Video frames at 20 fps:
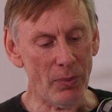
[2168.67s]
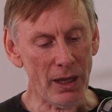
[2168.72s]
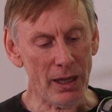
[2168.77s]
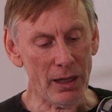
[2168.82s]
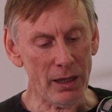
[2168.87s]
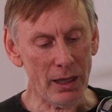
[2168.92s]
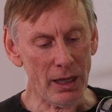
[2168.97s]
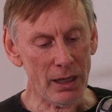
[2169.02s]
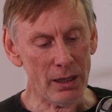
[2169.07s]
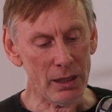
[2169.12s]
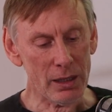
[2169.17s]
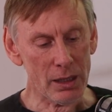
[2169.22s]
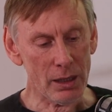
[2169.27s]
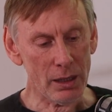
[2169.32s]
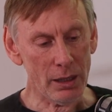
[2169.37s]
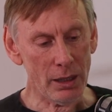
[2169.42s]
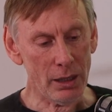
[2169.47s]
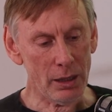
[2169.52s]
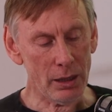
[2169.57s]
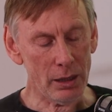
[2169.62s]
in
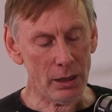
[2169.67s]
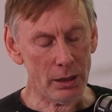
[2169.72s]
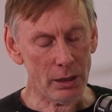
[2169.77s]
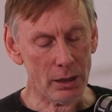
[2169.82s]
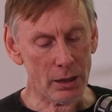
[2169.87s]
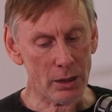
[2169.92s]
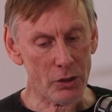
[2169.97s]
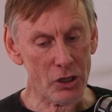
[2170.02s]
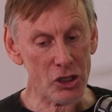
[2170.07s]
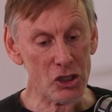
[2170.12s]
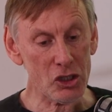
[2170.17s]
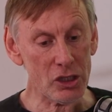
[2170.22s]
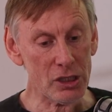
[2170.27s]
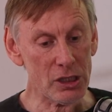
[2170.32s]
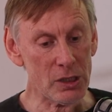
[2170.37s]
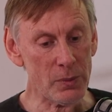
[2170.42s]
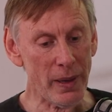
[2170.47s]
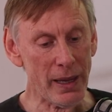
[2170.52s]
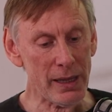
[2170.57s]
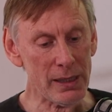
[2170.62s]
the Christian
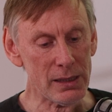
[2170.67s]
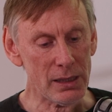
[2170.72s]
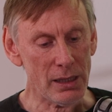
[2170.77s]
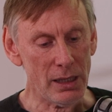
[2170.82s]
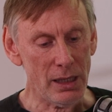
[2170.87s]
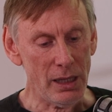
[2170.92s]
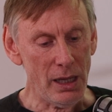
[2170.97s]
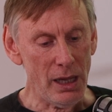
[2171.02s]
space,